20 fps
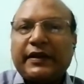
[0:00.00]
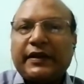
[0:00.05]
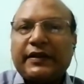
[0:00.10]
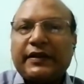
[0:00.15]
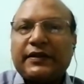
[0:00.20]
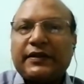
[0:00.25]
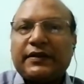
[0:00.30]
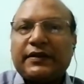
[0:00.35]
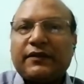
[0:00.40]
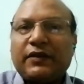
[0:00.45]

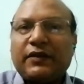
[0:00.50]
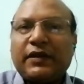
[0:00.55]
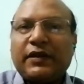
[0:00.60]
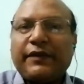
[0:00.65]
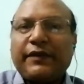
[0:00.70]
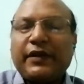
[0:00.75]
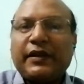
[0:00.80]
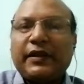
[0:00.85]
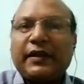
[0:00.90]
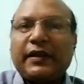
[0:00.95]
okay, when
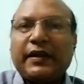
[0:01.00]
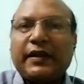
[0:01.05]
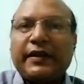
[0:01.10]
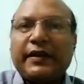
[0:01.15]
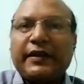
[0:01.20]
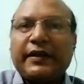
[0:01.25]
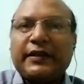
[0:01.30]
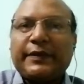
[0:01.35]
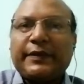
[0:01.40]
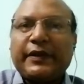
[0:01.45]
it has been
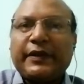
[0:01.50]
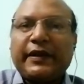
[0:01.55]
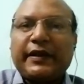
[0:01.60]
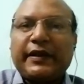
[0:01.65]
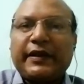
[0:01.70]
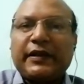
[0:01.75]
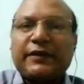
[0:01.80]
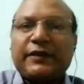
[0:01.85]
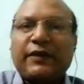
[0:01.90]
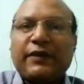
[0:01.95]
increased, for
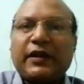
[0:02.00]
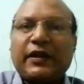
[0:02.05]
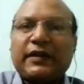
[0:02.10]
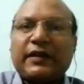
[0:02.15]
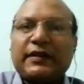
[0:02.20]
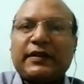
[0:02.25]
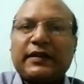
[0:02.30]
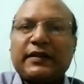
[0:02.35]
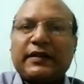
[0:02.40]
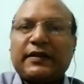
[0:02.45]
instance,
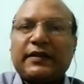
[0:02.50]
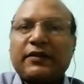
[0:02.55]
okay,